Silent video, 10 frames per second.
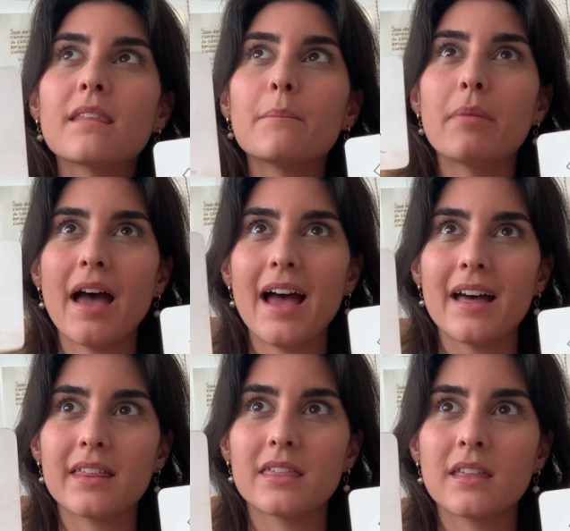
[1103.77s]

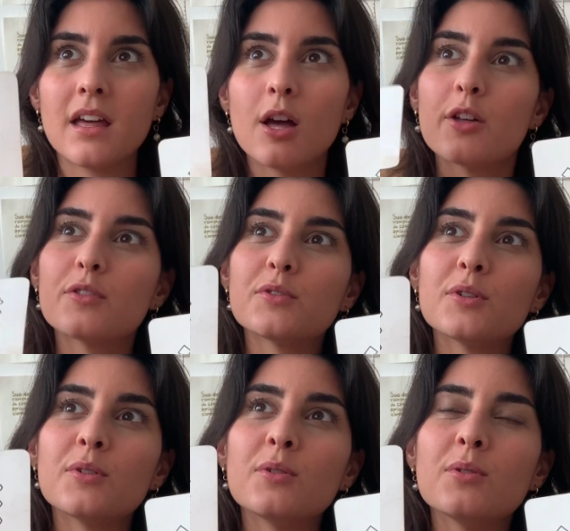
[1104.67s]
path
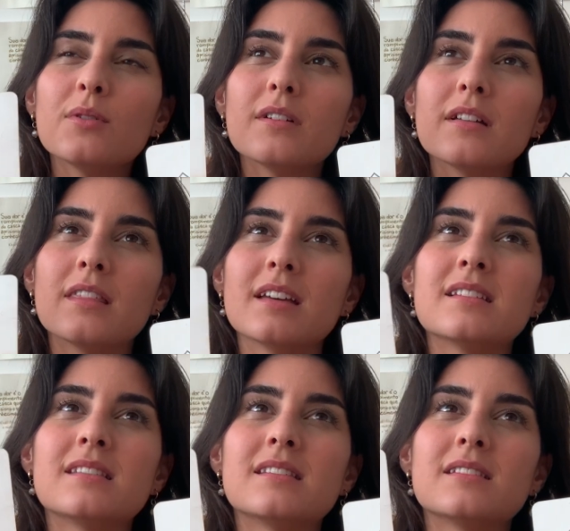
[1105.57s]
through
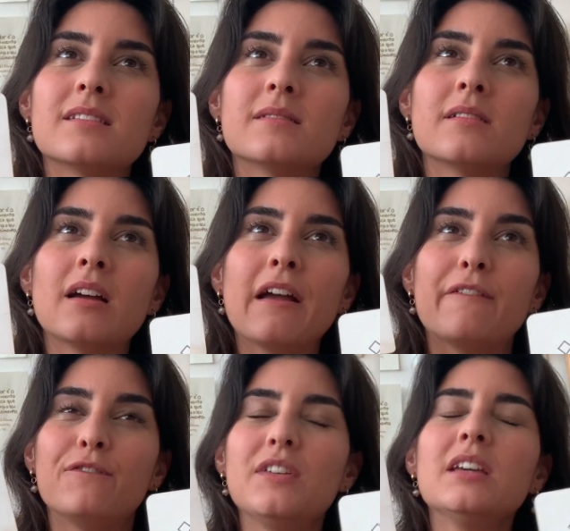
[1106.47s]
this
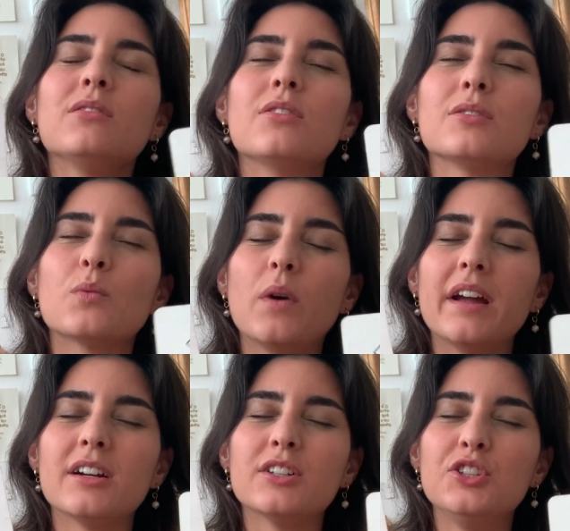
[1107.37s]
field
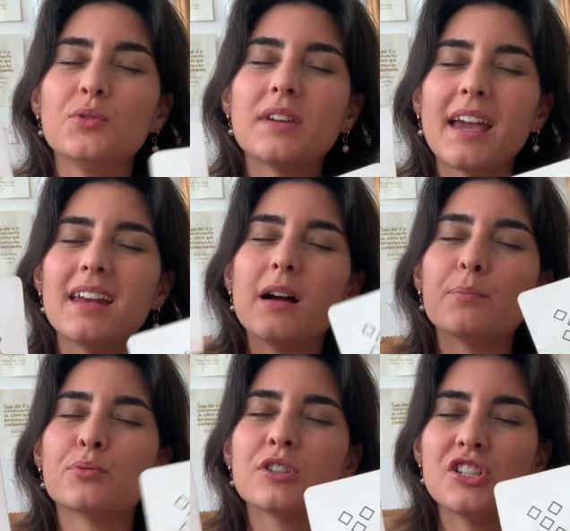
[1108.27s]
where you can
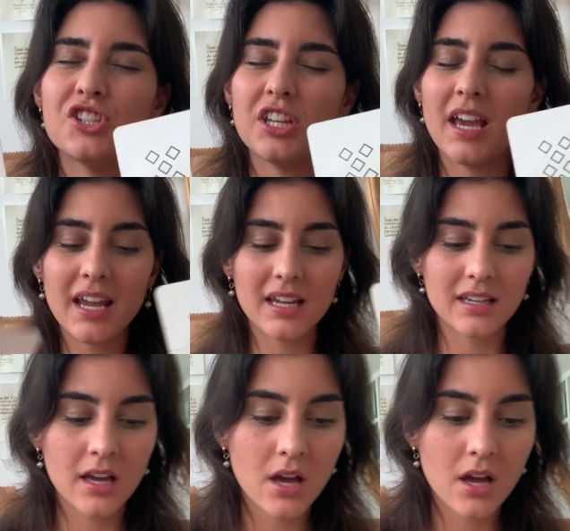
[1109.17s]
appreciate,